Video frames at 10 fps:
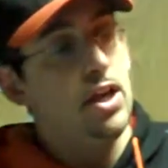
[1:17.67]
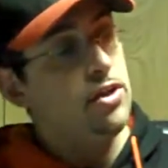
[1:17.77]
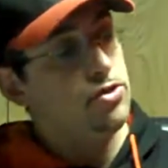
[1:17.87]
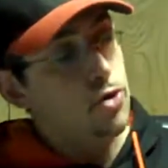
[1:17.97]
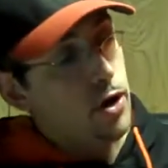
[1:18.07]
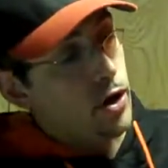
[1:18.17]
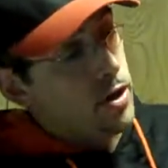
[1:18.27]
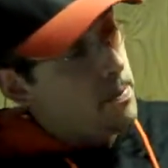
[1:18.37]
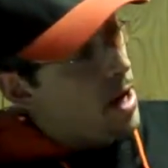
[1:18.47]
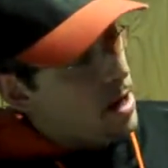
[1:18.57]
Starting on
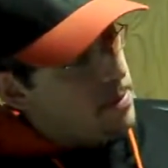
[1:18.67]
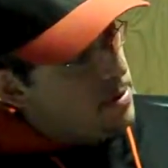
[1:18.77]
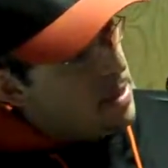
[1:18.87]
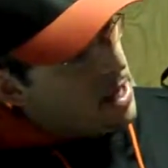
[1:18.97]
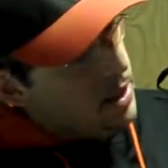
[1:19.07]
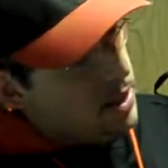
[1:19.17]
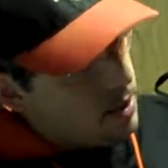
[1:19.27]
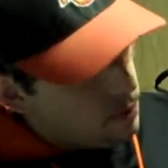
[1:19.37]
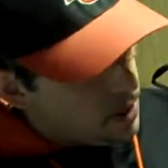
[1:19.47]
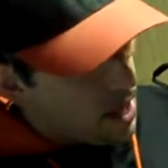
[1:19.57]
the bottom of the bag
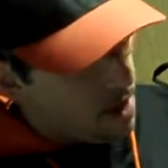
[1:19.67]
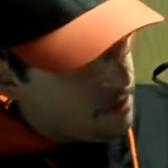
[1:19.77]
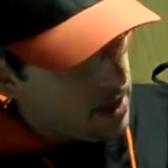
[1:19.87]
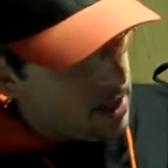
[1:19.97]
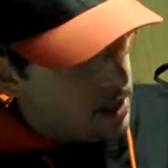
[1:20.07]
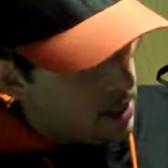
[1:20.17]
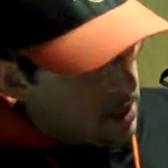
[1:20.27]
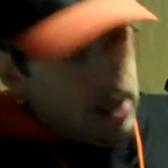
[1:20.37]
here, we have a,